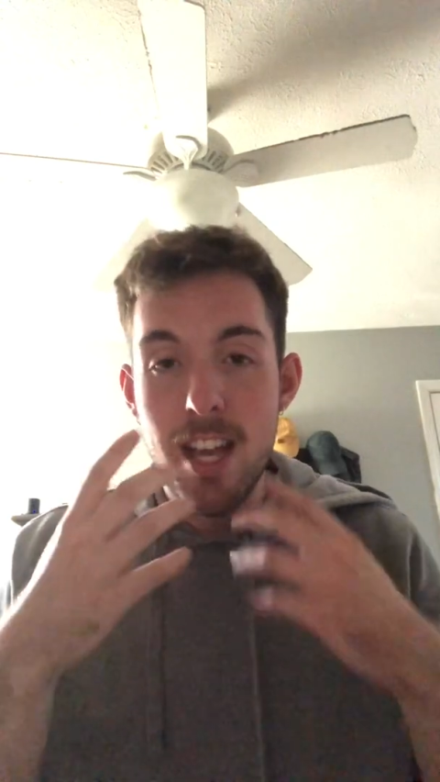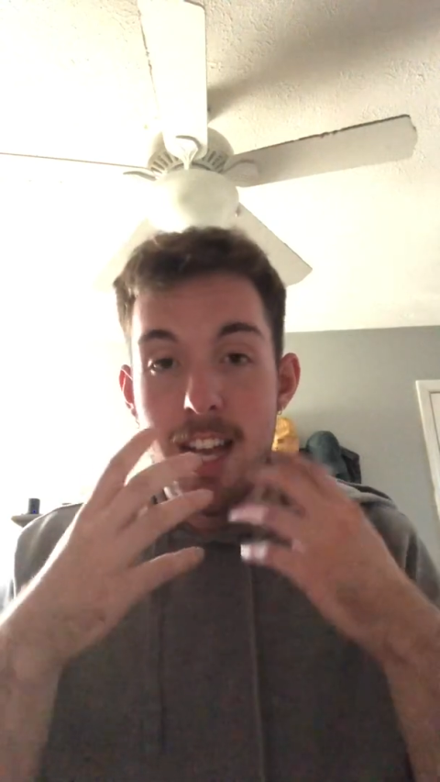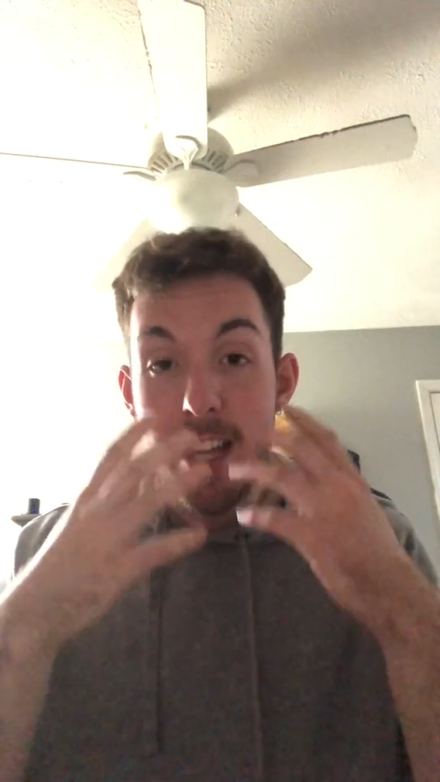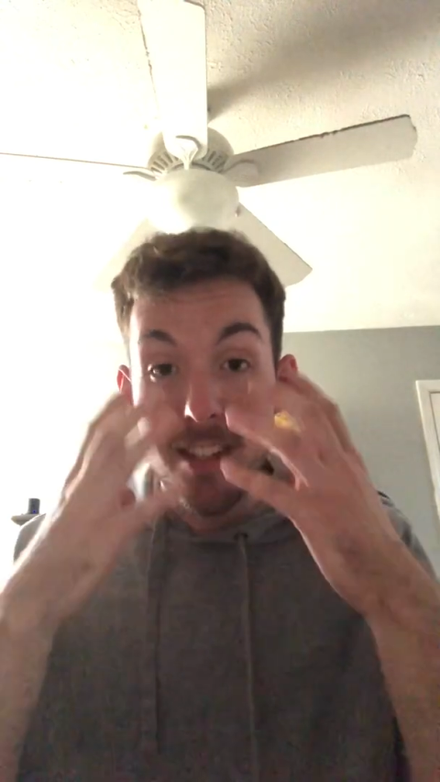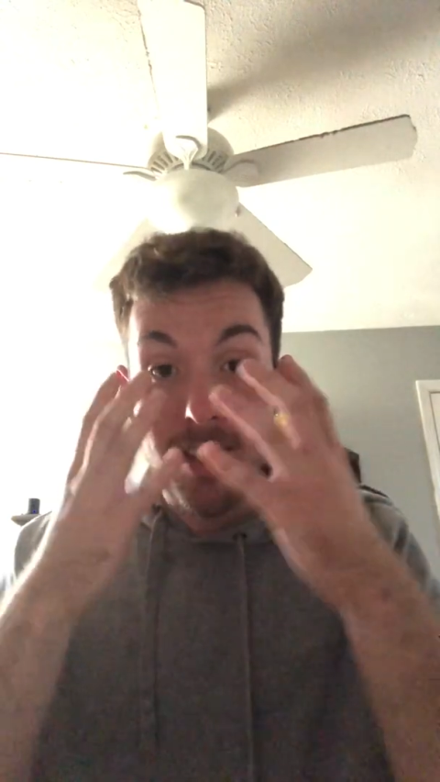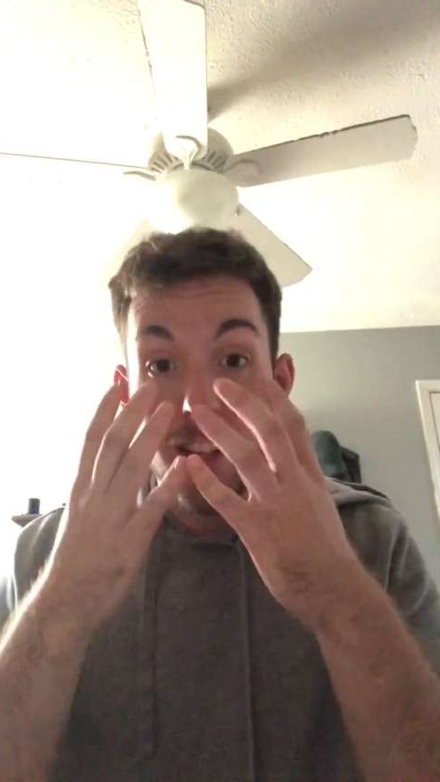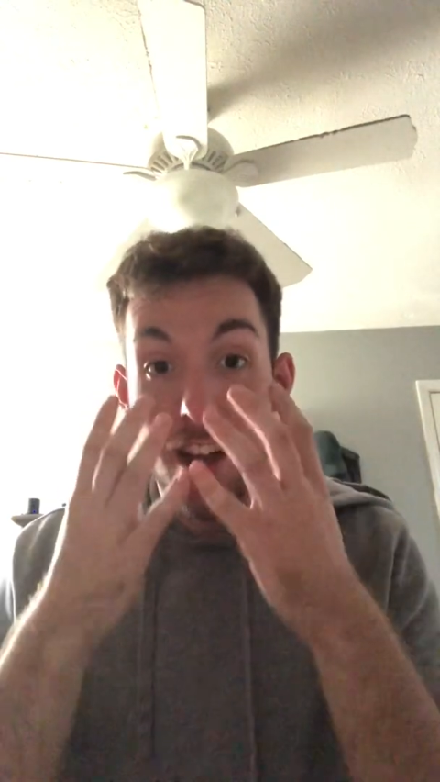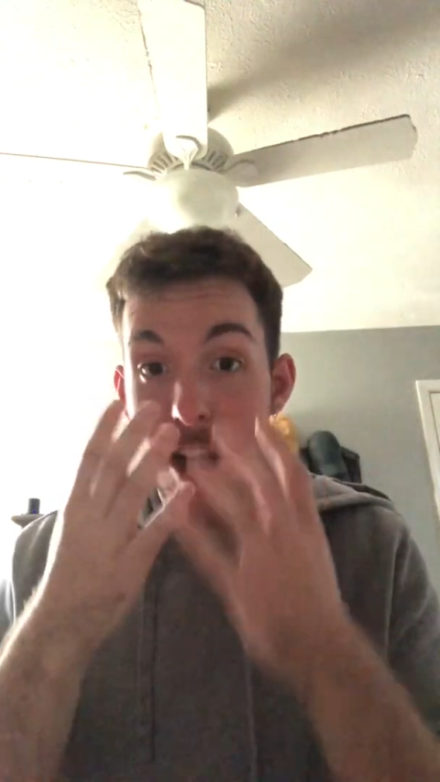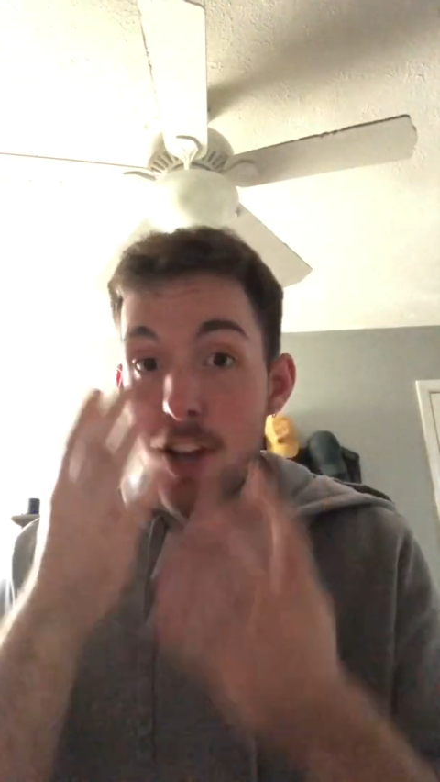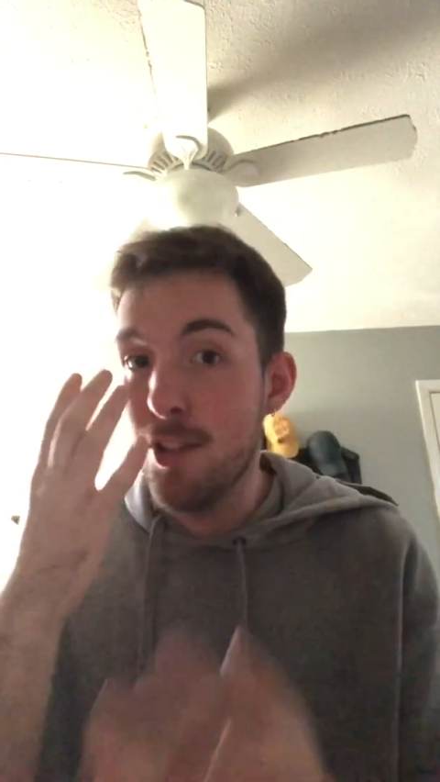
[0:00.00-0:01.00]
in
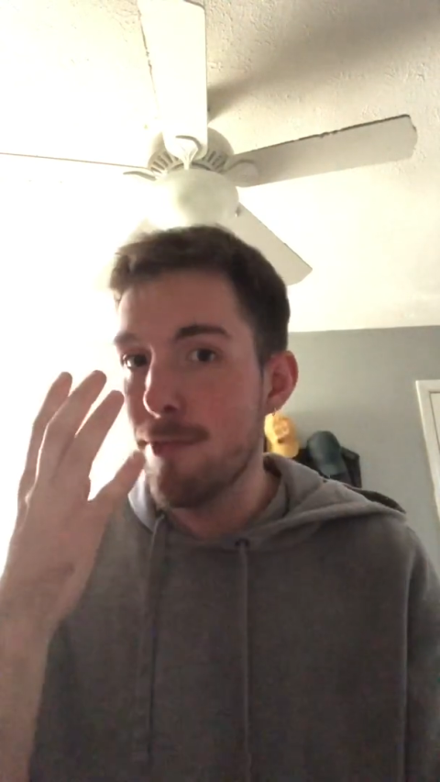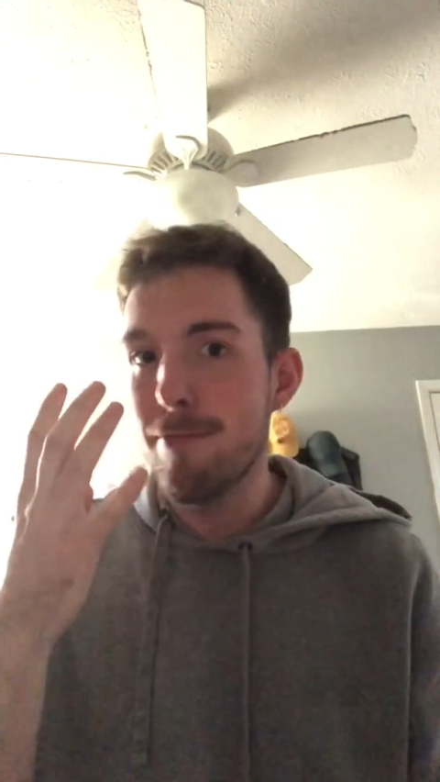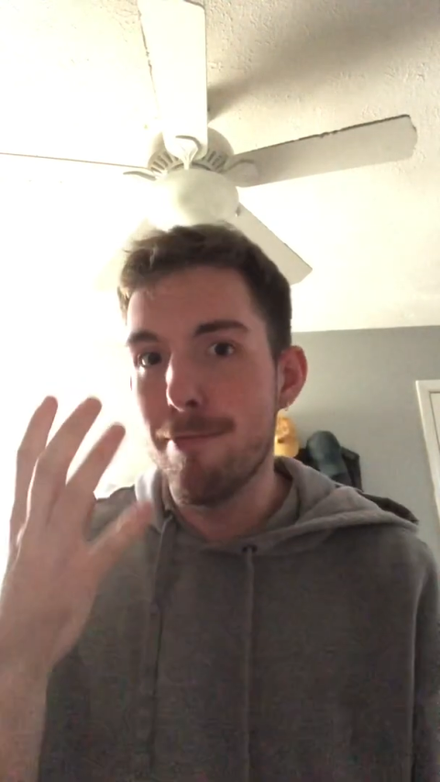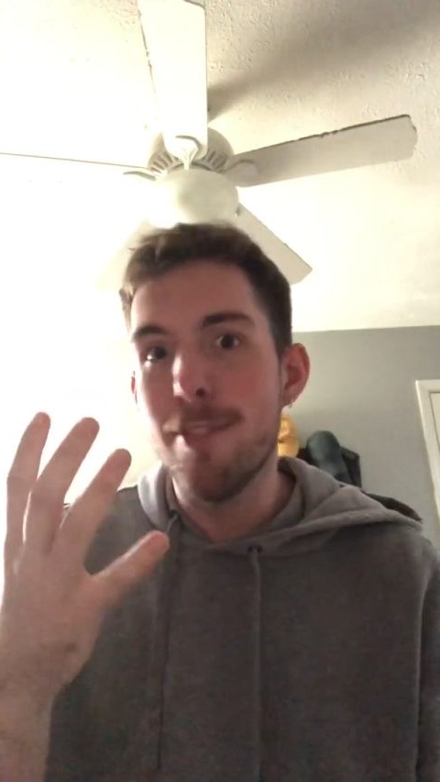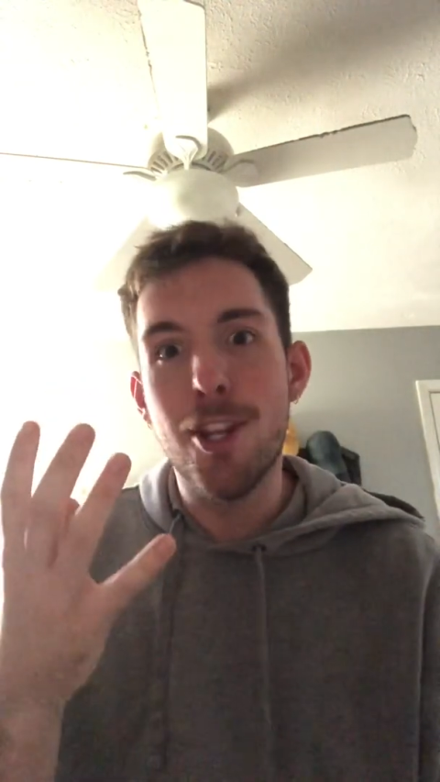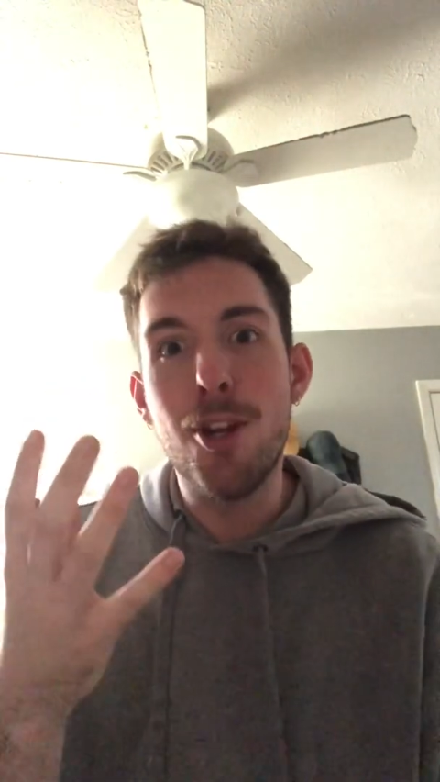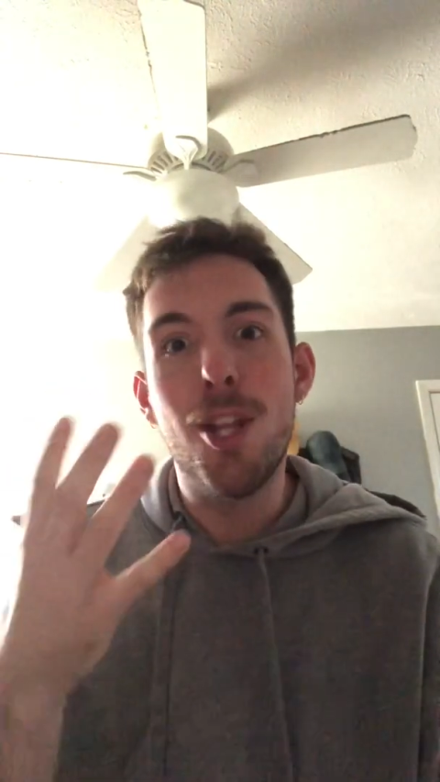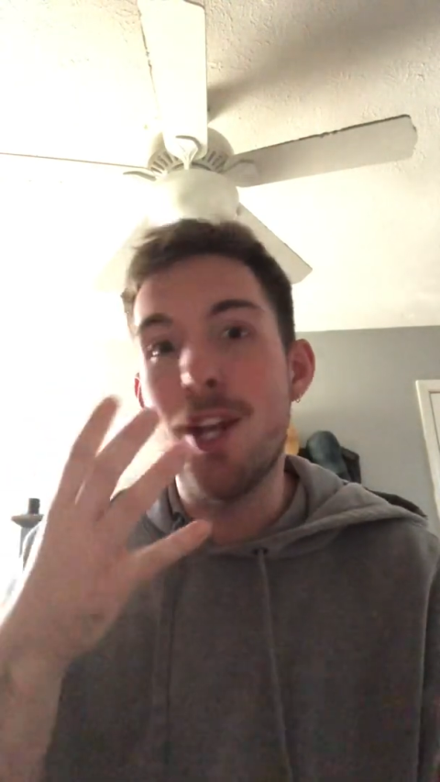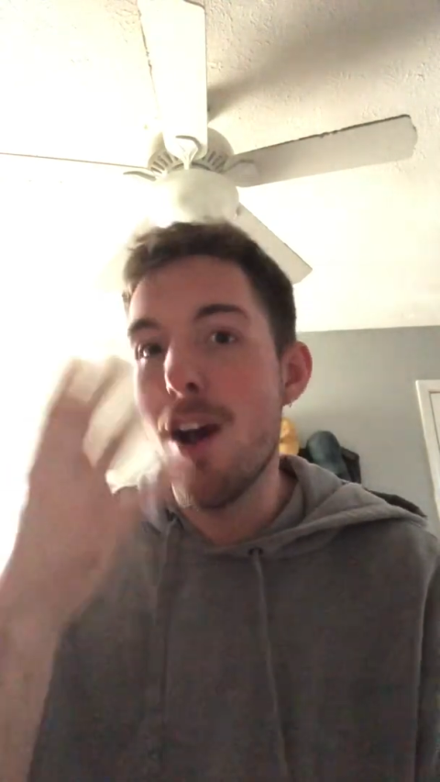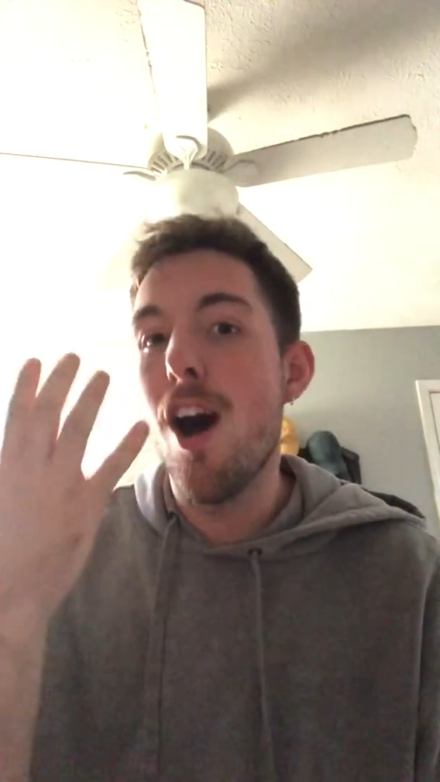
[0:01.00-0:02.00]
on
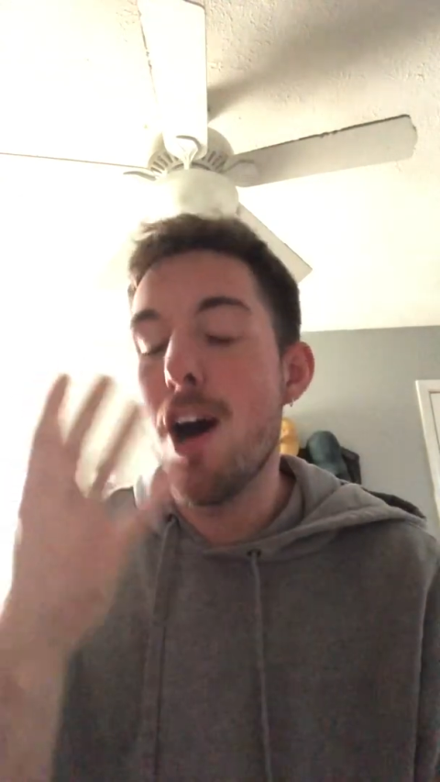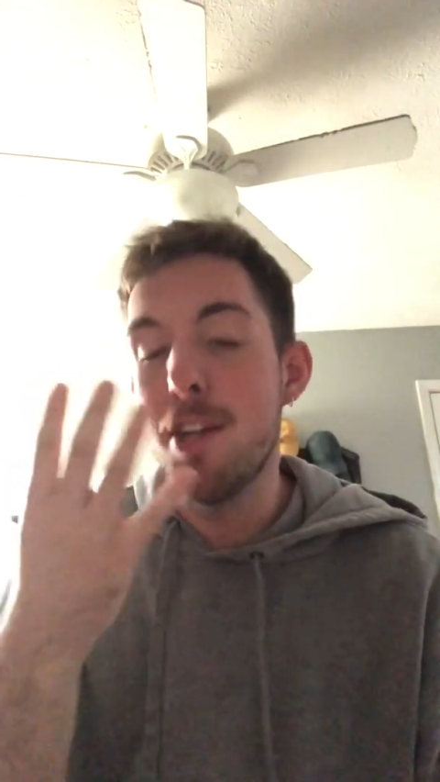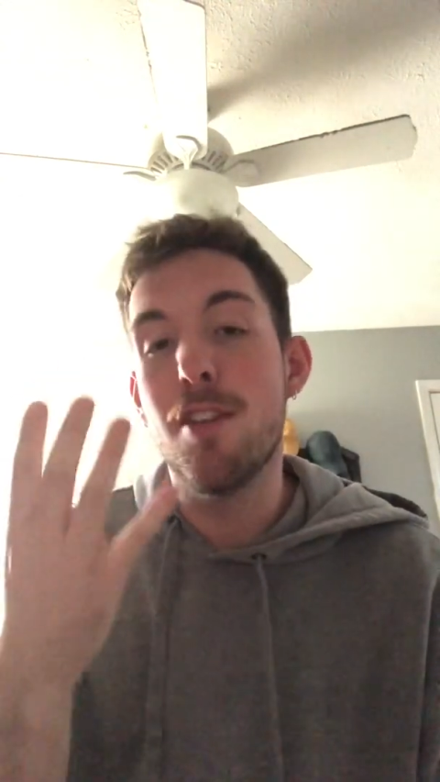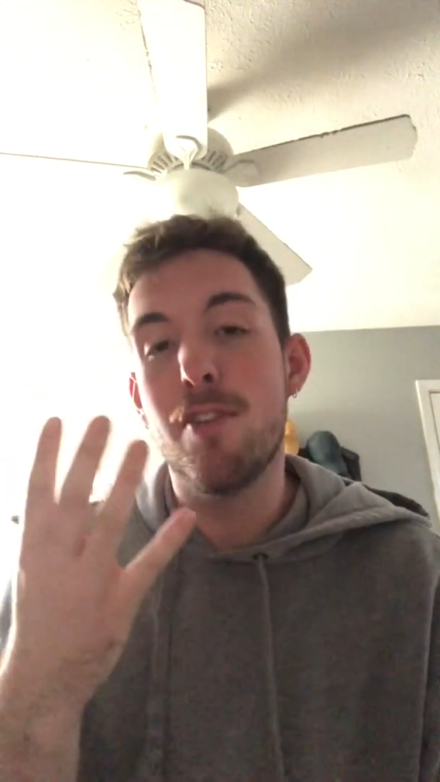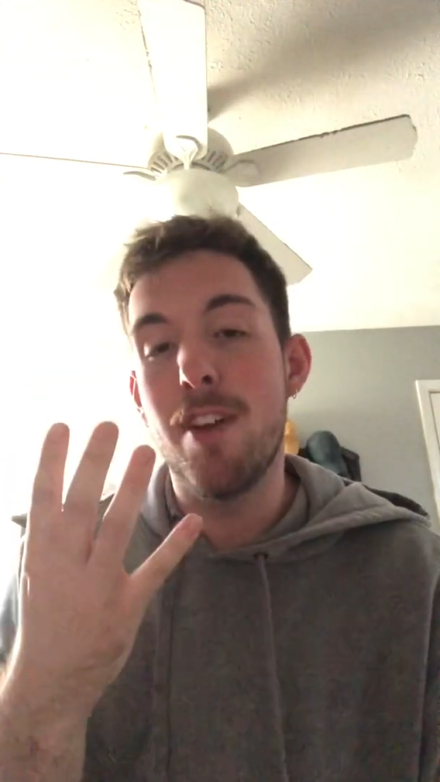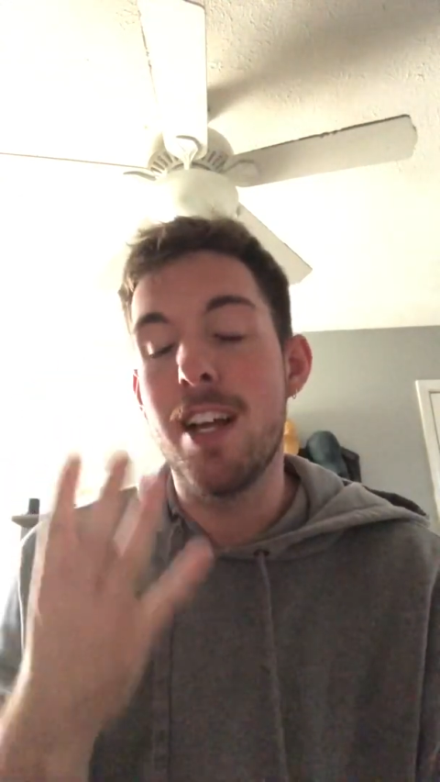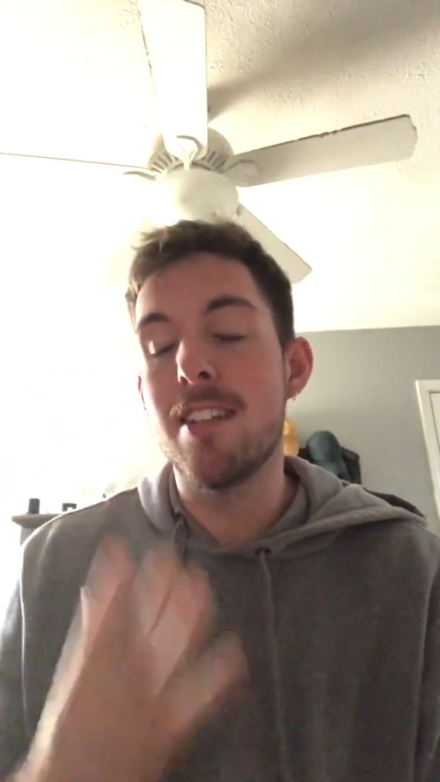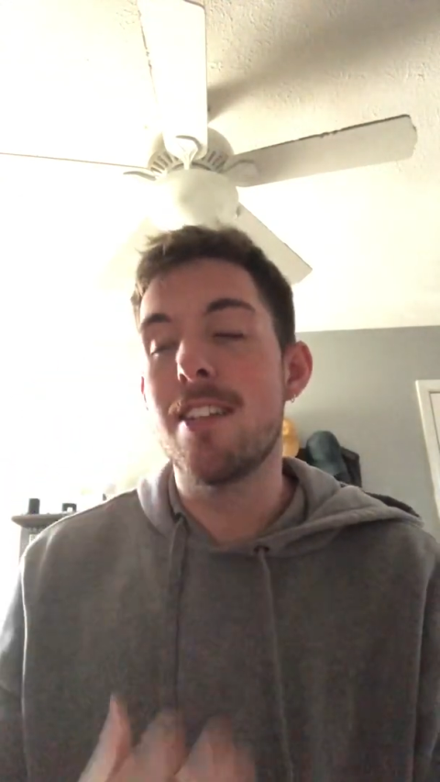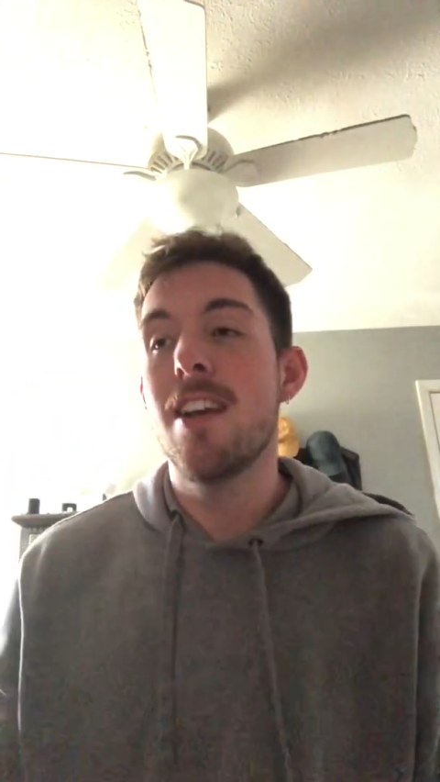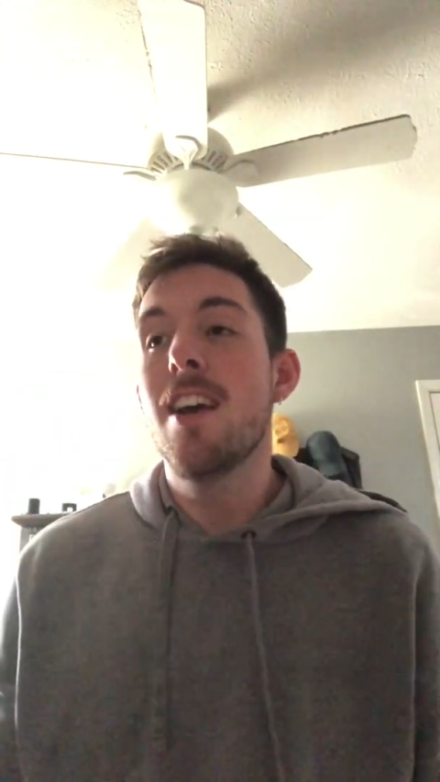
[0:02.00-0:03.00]
literally on your face.